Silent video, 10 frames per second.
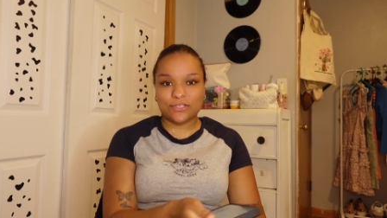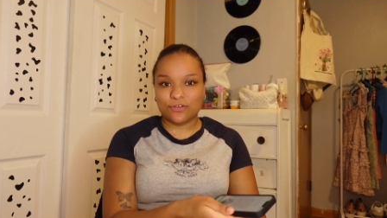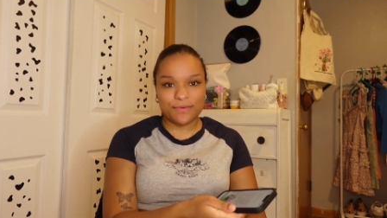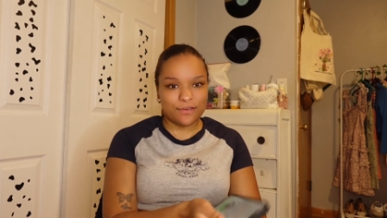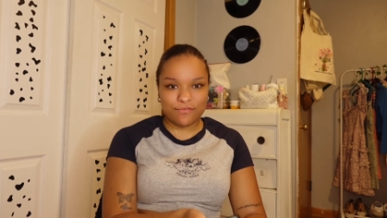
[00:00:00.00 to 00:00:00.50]

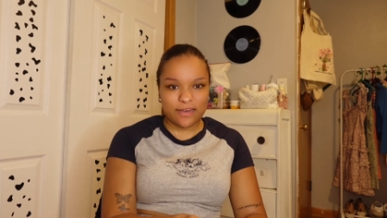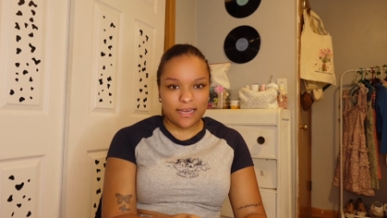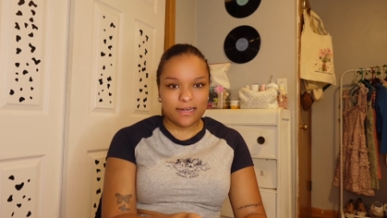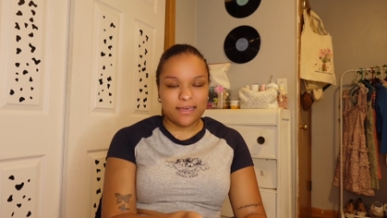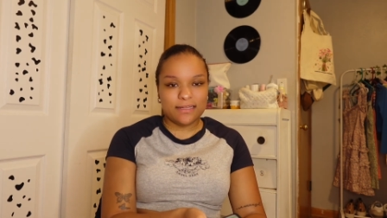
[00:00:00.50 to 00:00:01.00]
Don't be
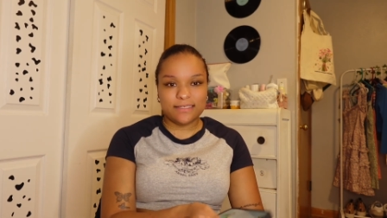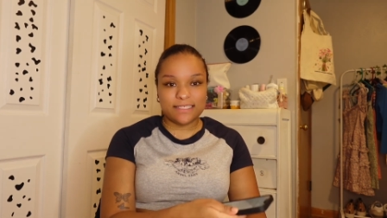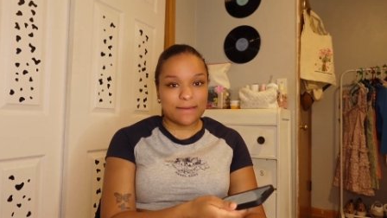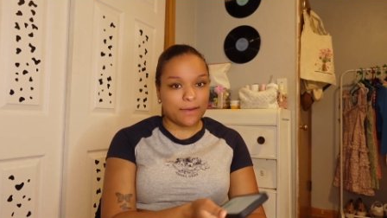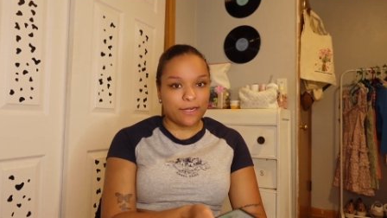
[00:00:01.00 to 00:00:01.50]
afraid to
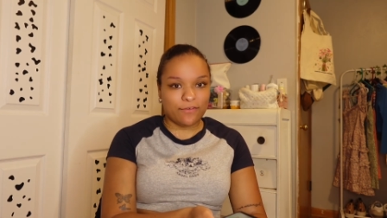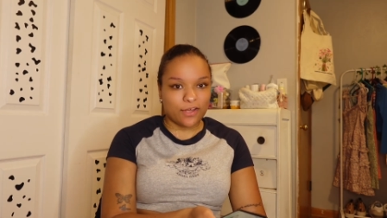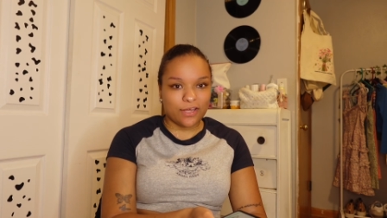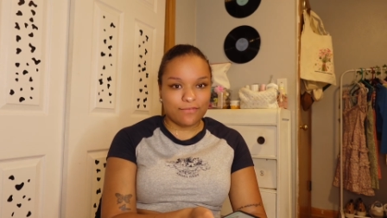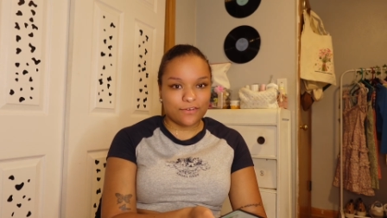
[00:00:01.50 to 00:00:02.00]
step out of your
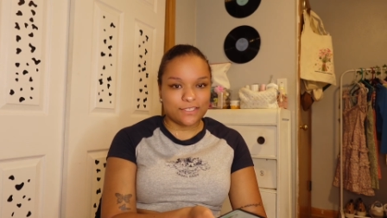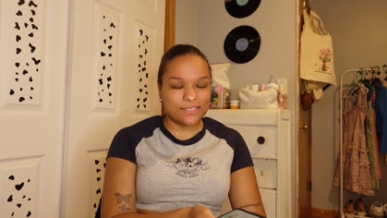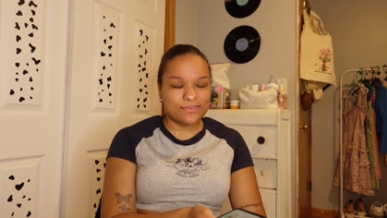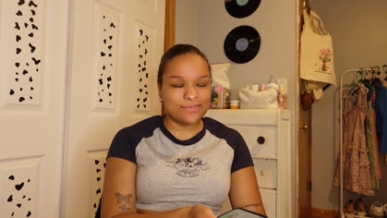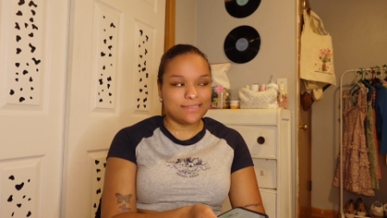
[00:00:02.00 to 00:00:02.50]
comfort
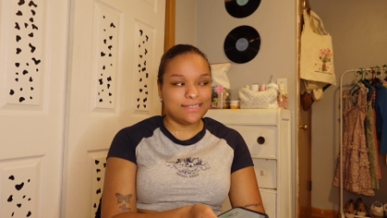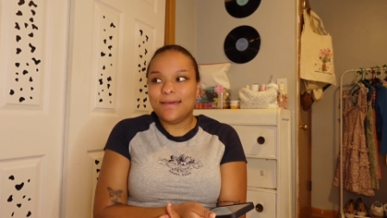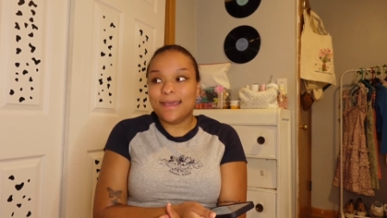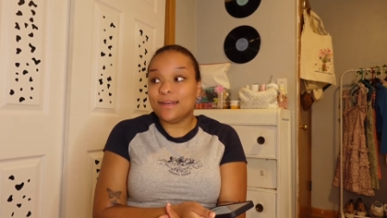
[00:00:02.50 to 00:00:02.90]
zone.